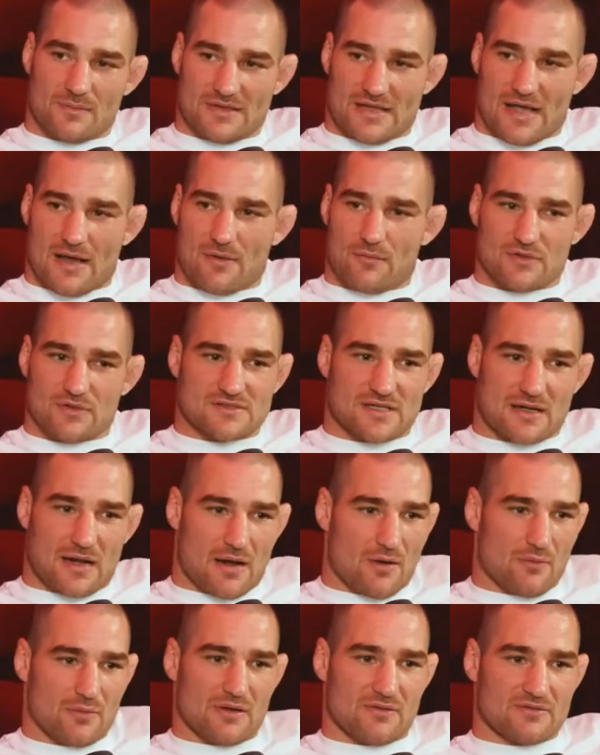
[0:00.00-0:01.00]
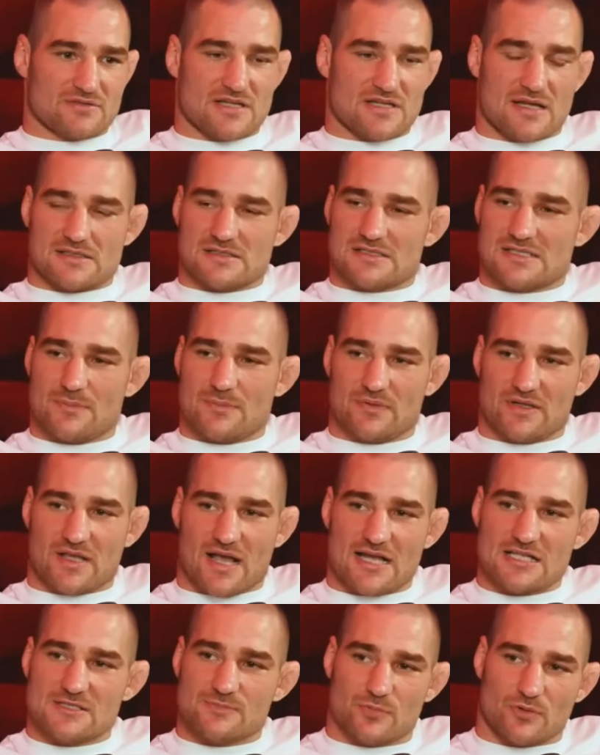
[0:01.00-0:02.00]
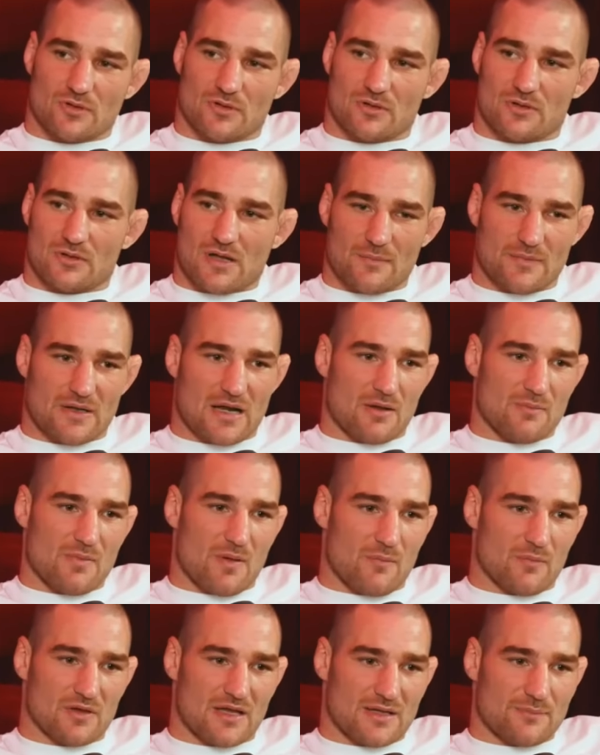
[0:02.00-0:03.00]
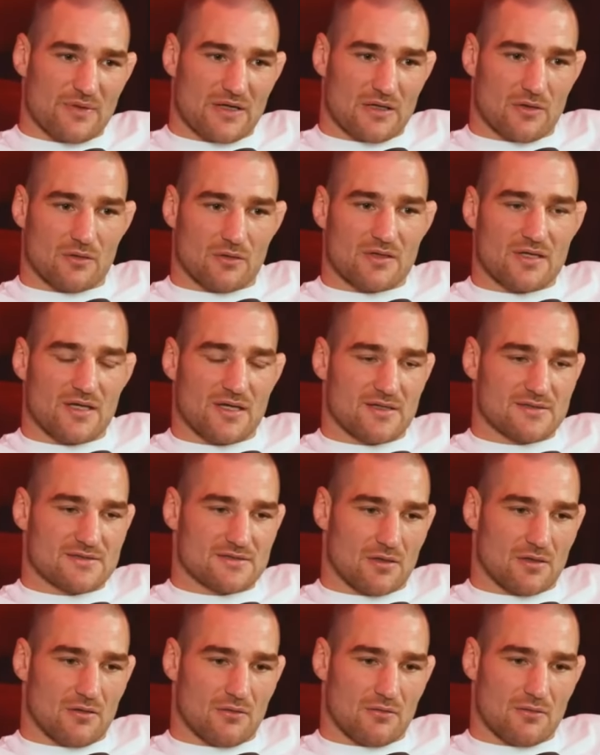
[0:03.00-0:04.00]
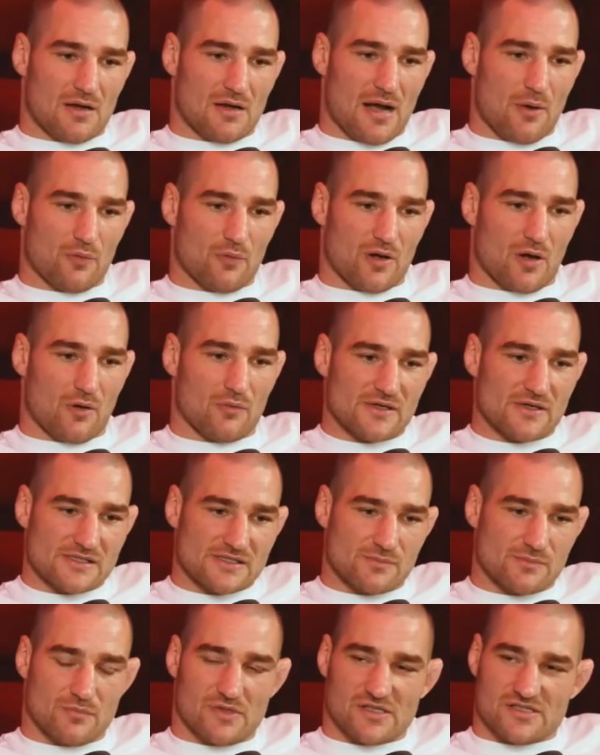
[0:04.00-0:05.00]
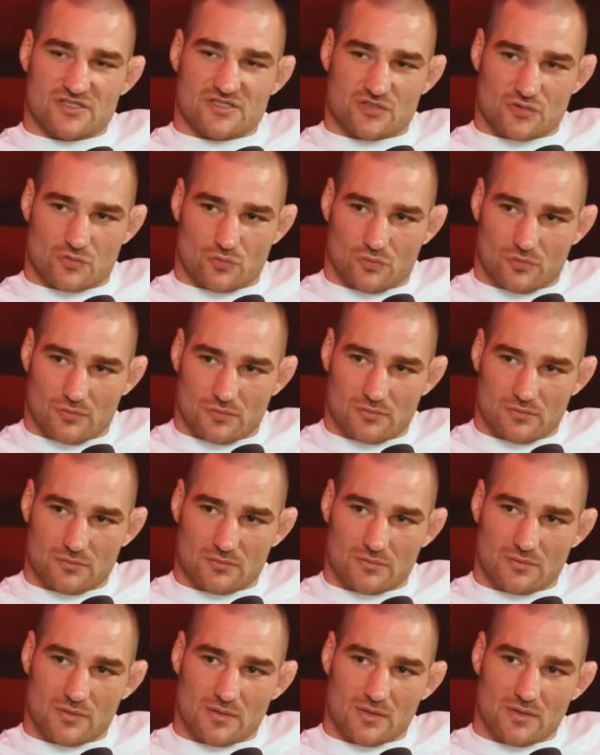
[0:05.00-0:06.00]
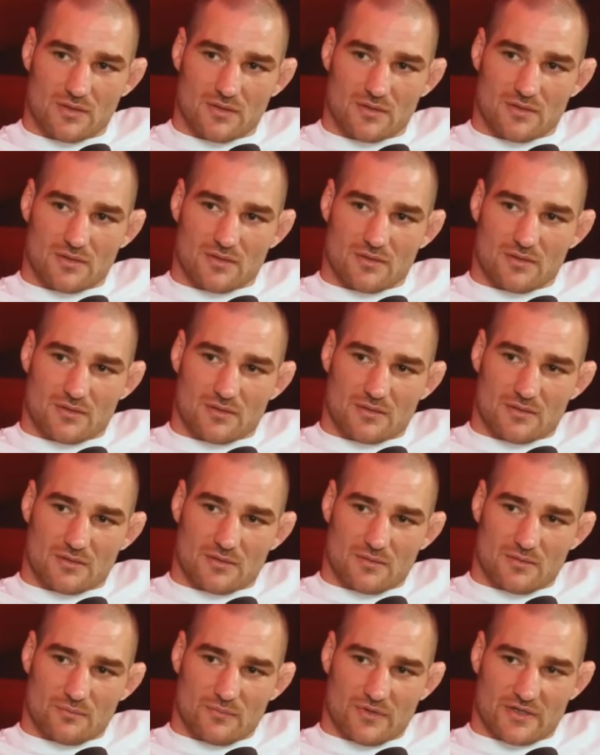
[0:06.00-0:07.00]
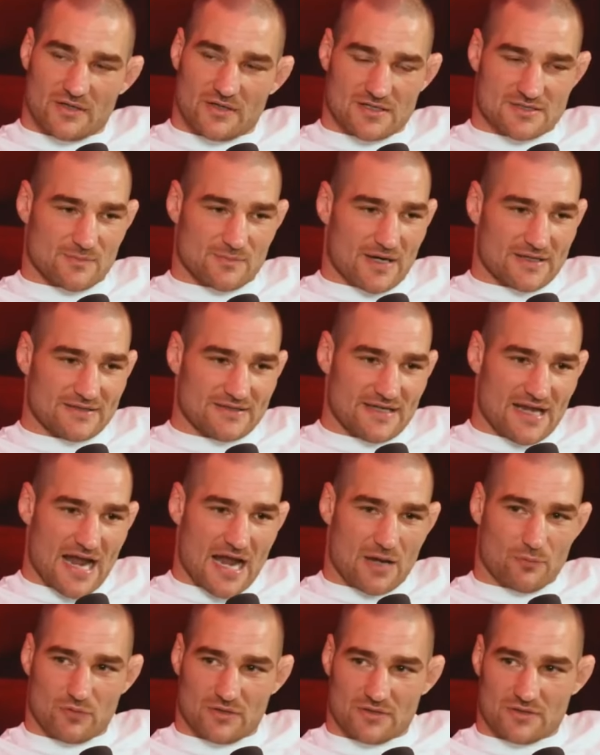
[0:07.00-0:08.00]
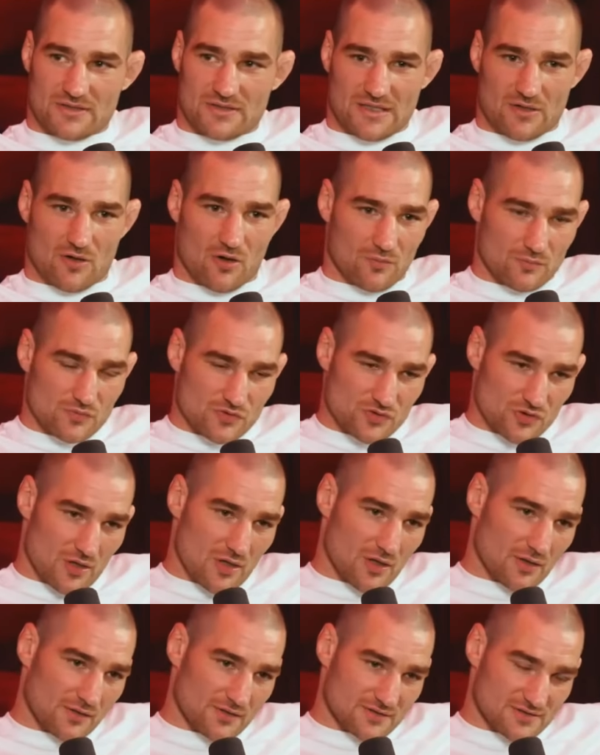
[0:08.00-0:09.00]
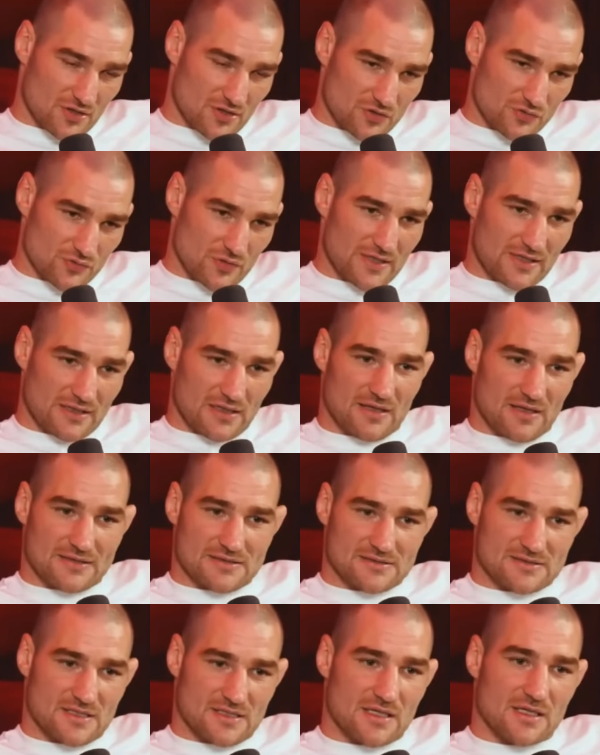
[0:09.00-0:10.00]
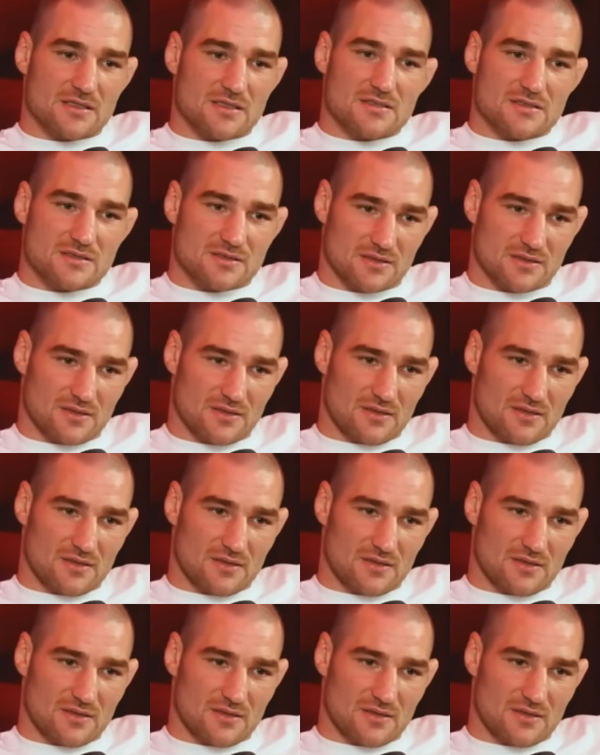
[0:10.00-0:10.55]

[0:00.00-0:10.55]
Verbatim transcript: mean, that was like, I wouldn't even say that's tip of the iceberg. Right. I mean, I remember like being a little kid, so I would always miss school because my dad would get home drunk, start drinking at like six.